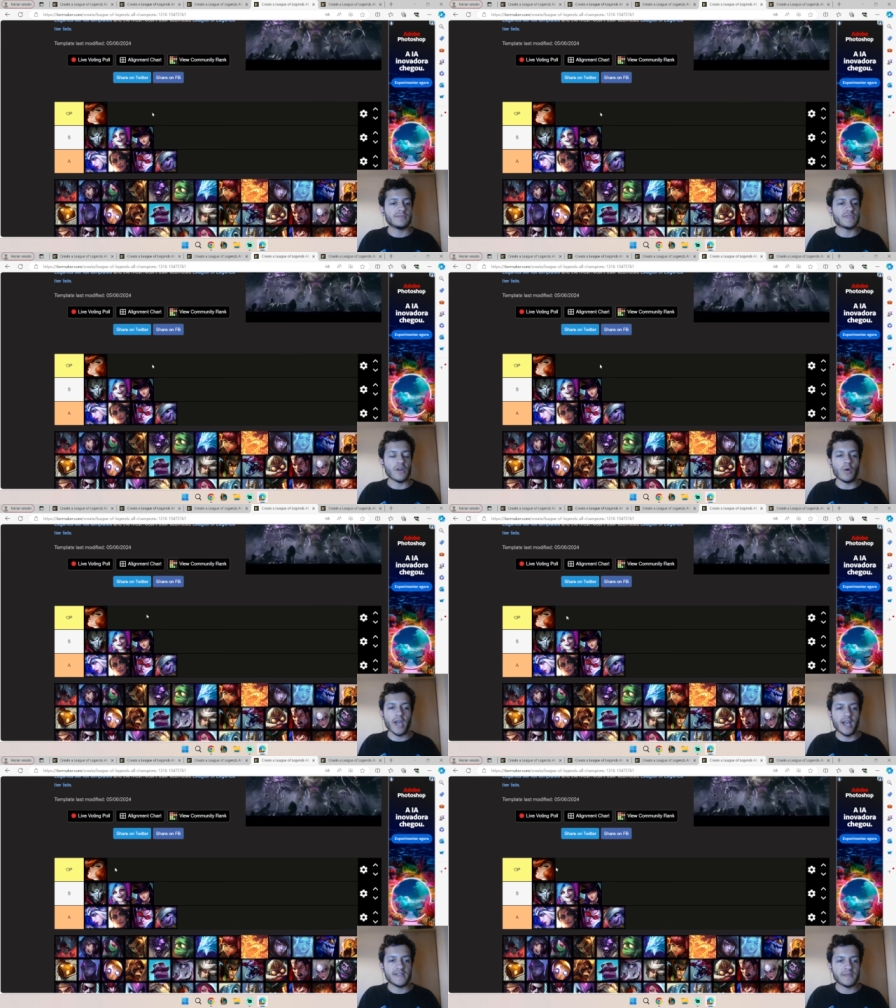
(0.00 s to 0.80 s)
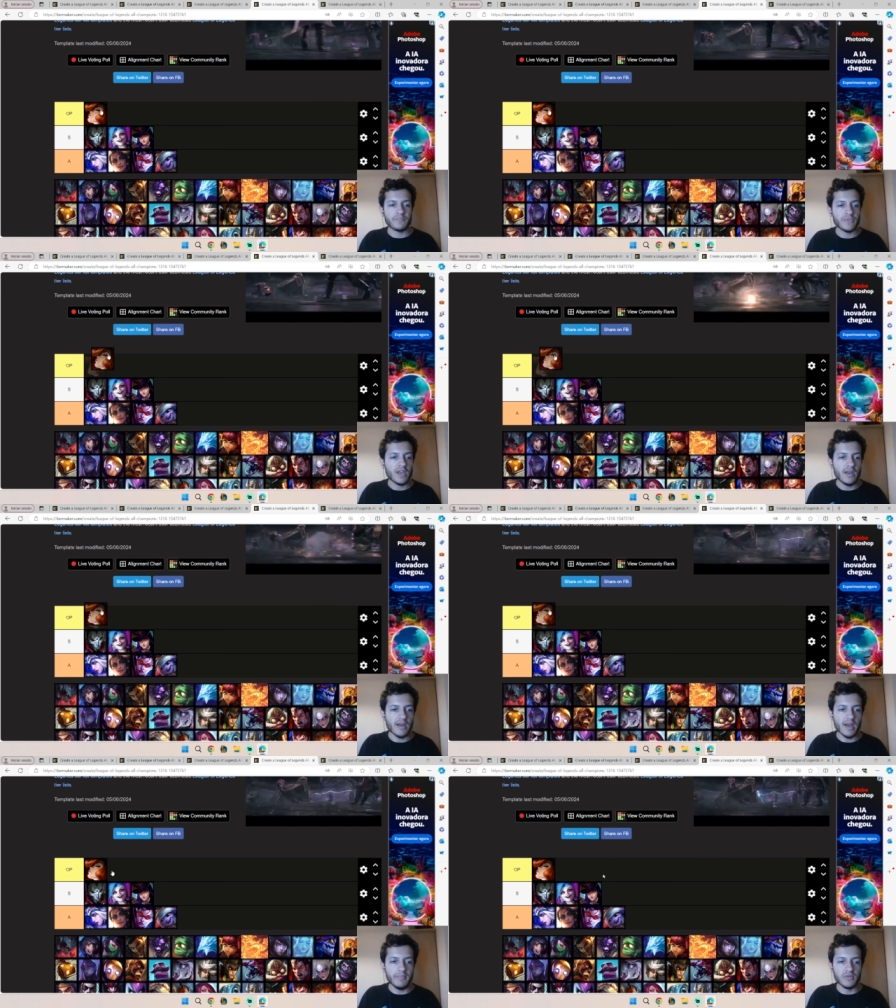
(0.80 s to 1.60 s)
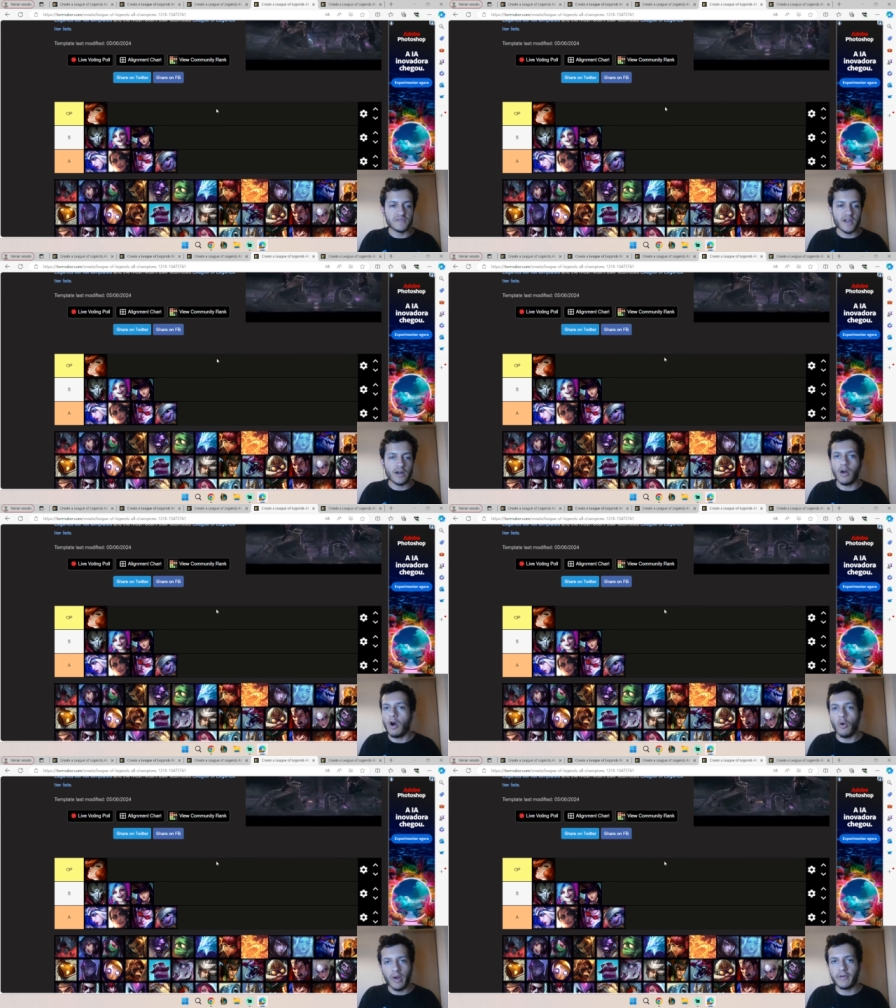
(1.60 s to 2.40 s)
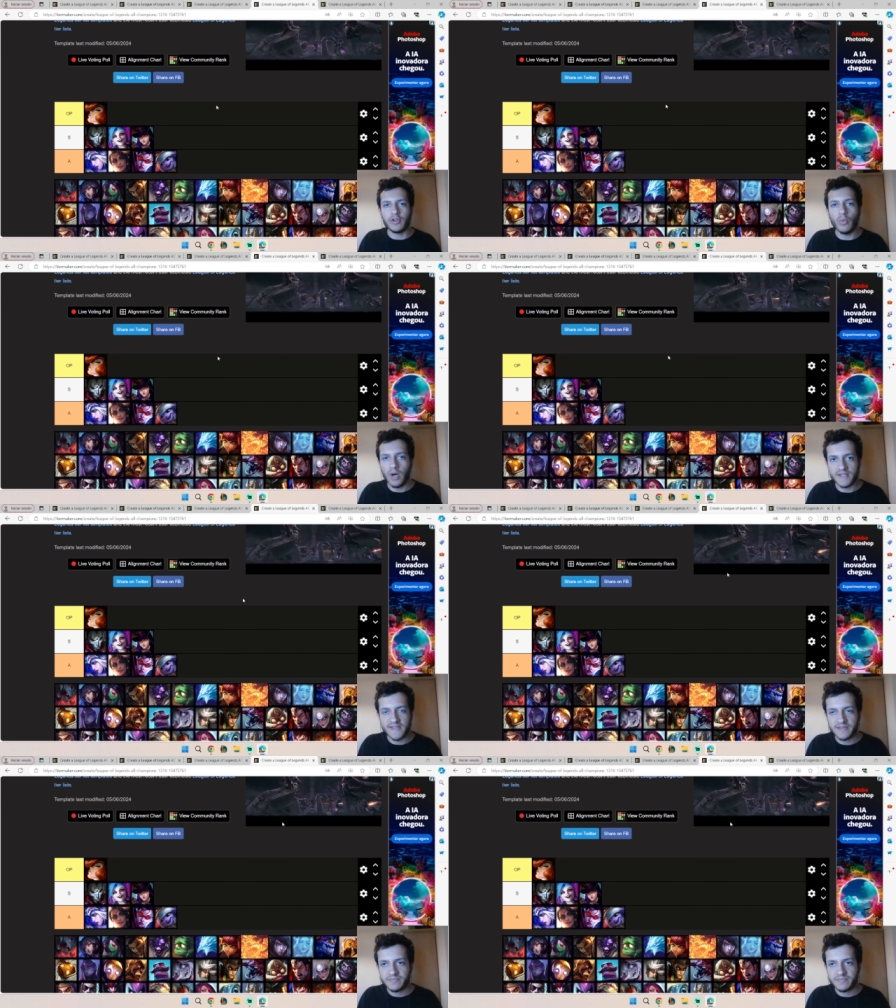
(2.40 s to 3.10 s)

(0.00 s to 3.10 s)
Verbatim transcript: So guys, abuse her however you want.